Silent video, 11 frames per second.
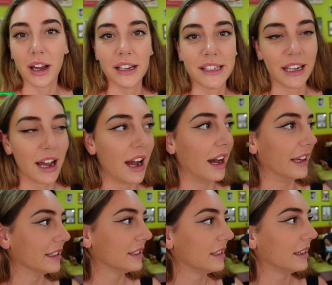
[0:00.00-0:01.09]
I say the
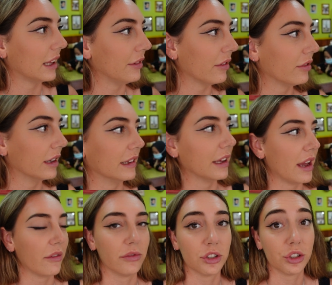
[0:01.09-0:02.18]
highest, then we have Will, then we
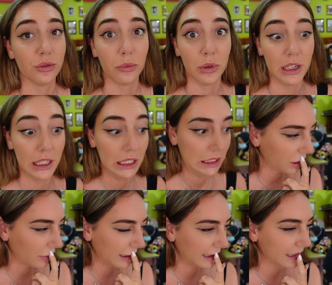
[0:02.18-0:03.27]
have Vishnu. I'm really
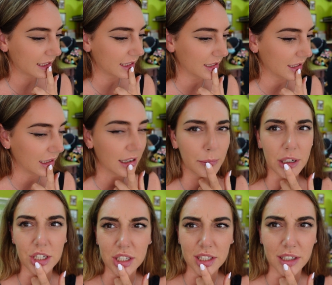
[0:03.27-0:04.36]
curious how
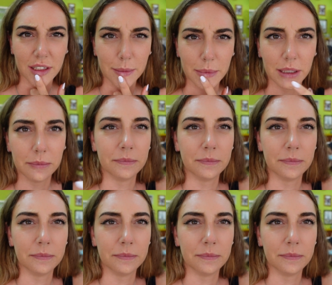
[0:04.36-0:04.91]
much it's gonna be.